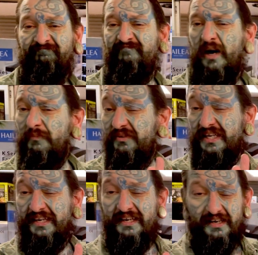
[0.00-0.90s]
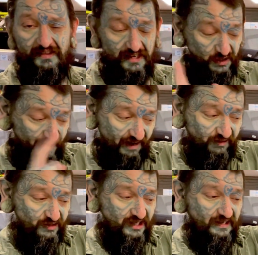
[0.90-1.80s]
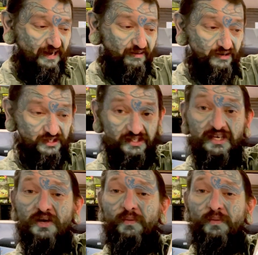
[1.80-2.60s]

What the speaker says: I'm not taking any of these. We have lots of clown loaches.